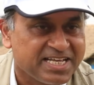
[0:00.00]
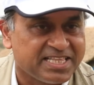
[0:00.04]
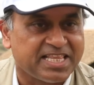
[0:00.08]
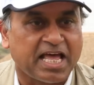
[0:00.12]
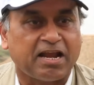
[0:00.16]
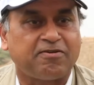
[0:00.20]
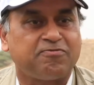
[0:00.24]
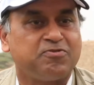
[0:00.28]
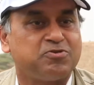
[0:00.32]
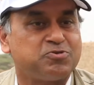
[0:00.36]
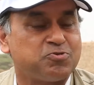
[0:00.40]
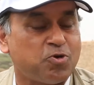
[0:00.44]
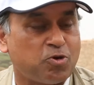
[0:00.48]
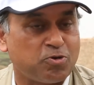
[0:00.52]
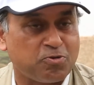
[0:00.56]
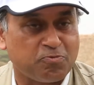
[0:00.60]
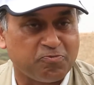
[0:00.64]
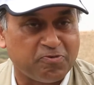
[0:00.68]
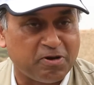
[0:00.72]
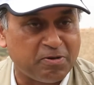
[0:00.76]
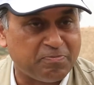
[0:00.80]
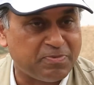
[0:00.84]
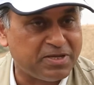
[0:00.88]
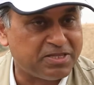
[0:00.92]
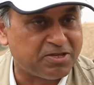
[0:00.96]
That is
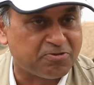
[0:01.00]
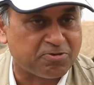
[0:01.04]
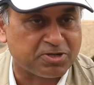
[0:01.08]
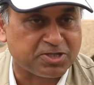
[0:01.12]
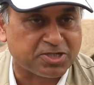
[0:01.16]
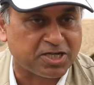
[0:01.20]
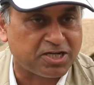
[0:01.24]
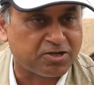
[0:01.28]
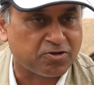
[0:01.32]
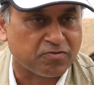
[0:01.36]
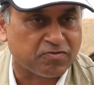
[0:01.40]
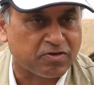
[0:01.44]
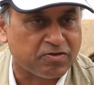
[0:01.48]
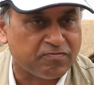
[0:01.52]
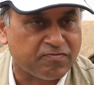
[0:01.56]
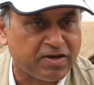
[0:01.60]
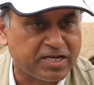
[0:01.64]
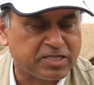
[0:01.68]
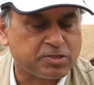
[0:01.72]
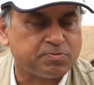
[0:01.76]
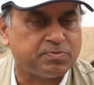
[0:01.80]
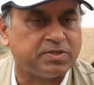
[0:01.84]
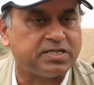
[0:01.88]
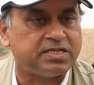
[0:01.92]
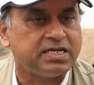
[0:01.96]
what will be the return of
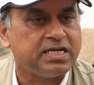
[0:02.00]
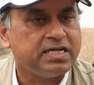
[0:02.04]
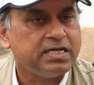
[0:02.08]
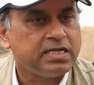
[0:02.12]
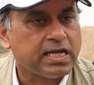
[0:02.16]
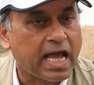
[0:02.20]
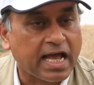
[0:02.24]
investment.